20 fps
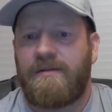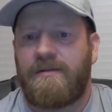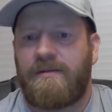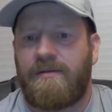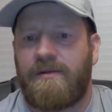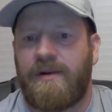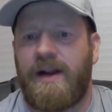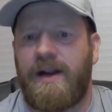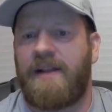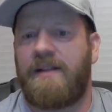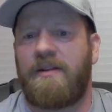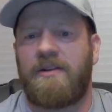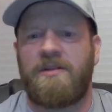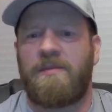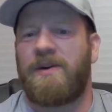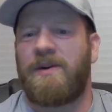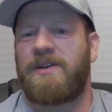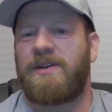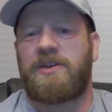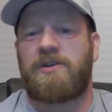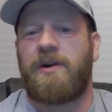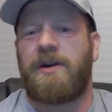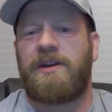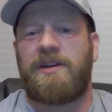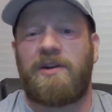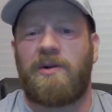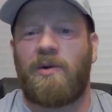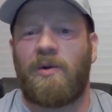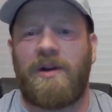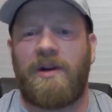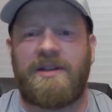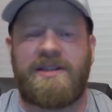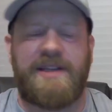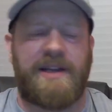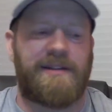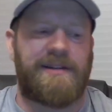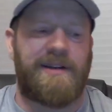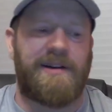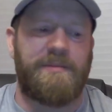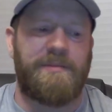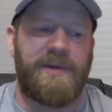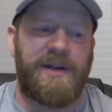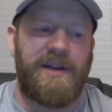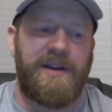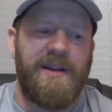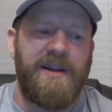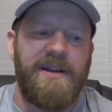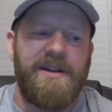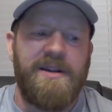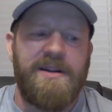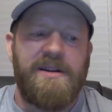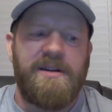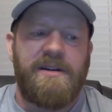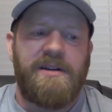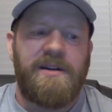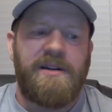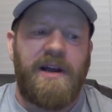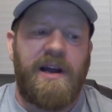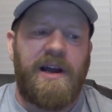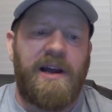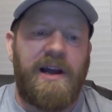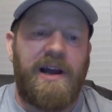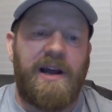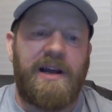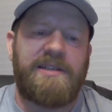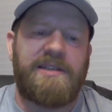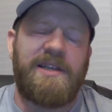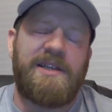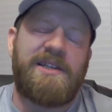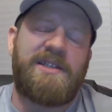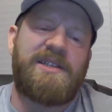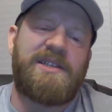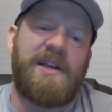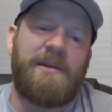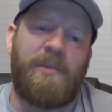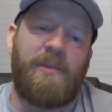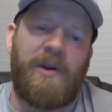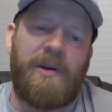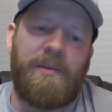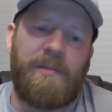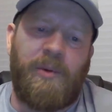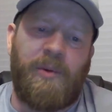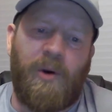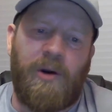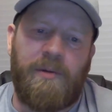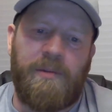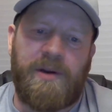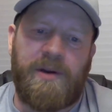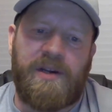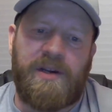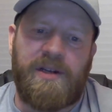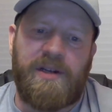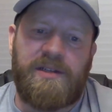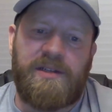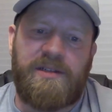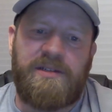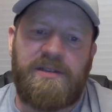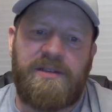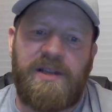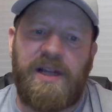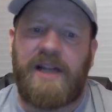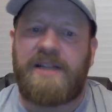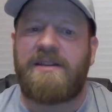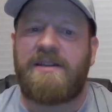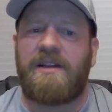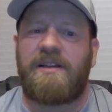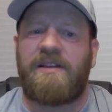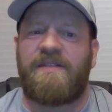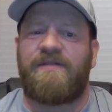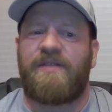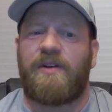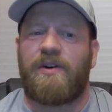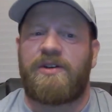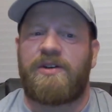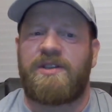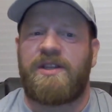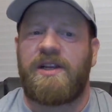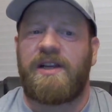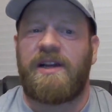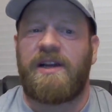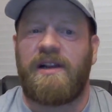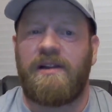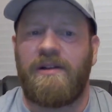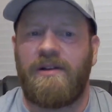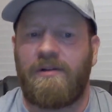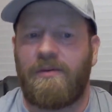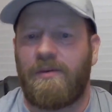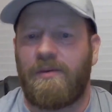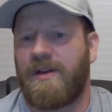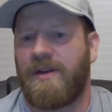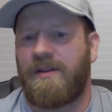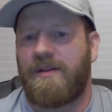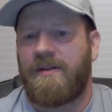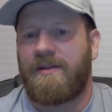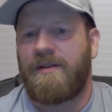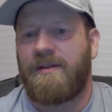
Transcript: Right. There's a bunch of corrected coordinates out there, but I say somewhat important because that's not the first thing I look with.